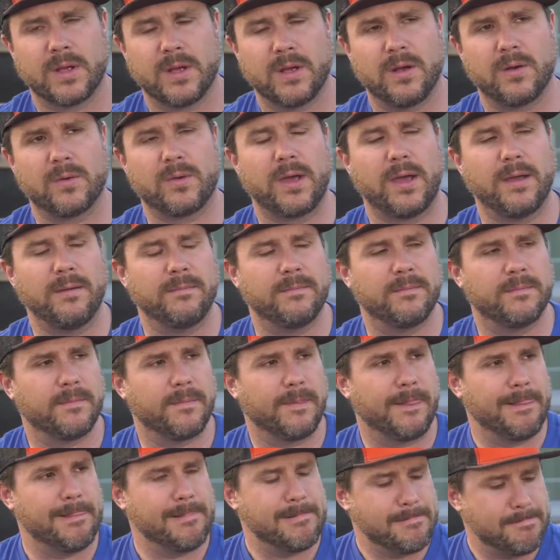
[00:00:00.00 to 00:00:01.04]
Okay.
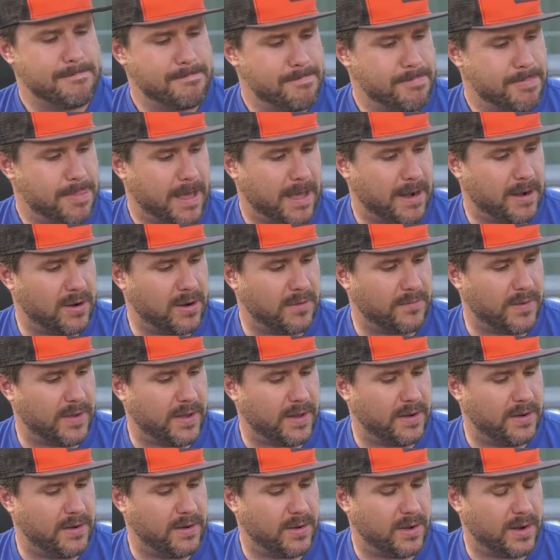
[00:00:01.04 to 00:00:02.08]
I don't know if
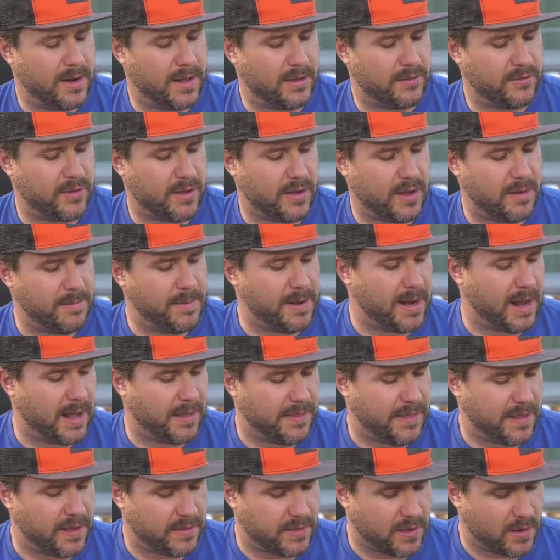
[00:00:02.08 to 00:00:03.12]
I know how to answer that. I mean, I
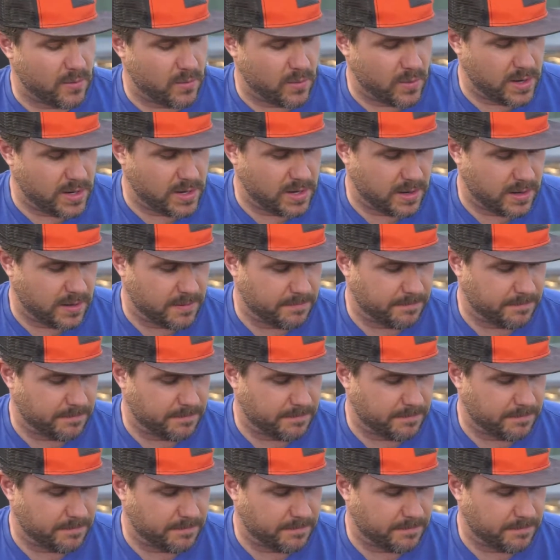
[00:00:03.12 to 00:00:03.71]
think that we